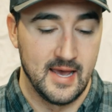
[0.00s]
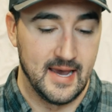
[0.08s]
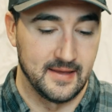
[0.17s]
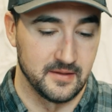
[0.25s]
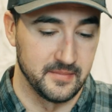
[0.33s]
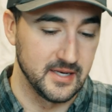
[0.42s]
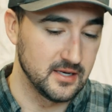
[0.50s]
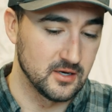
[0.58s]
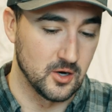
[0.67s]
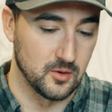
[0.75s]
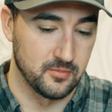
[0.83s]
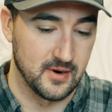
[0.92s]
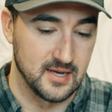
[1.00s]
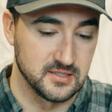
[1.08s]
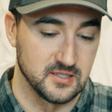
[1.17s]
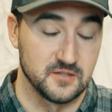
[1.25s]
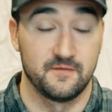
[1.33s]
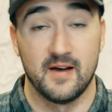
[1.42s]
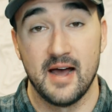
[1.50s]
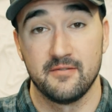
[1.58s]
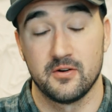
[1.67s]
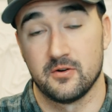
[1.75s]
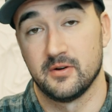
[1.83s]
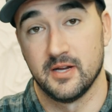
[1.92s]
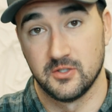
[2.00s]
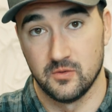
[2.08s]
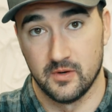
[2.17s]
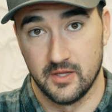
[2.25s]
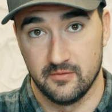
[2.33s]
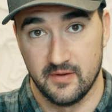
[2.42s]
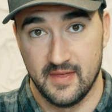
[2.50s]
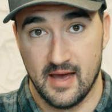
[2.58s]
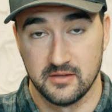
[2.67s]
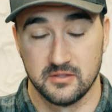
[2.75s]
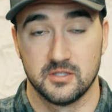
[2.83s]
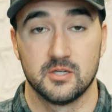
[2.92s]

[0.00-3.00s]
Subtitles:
and the median home price is $523,000.